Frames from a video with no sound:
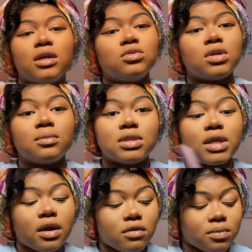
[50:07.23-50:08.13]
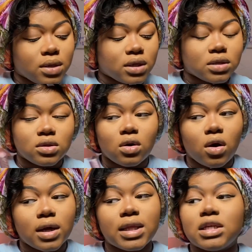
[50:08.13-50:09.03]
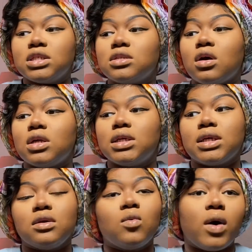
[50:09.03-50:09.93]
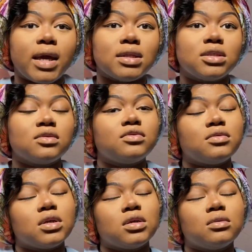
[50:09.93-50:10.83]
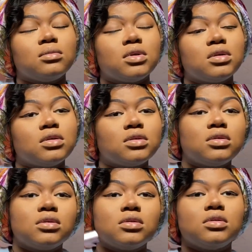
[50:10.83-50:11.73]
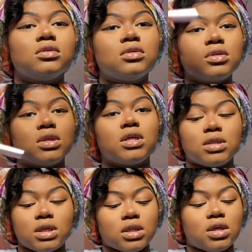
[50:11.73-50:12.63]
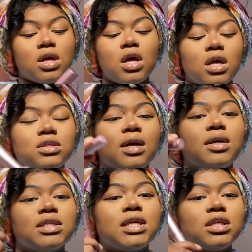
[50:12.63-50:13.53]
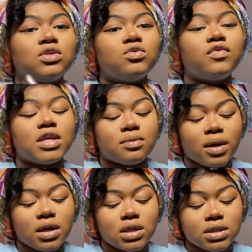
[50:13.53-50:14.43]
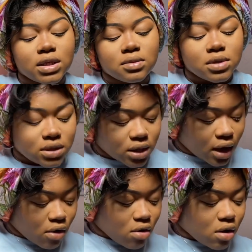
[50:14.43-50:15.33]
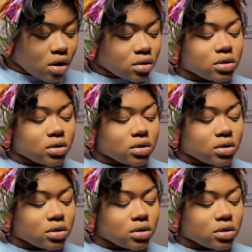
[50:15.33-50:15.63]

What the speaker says: do some mascara because you know our lashes are looking white from concealer. So I'm gonna take the Too Faced Better Than Sex mascara.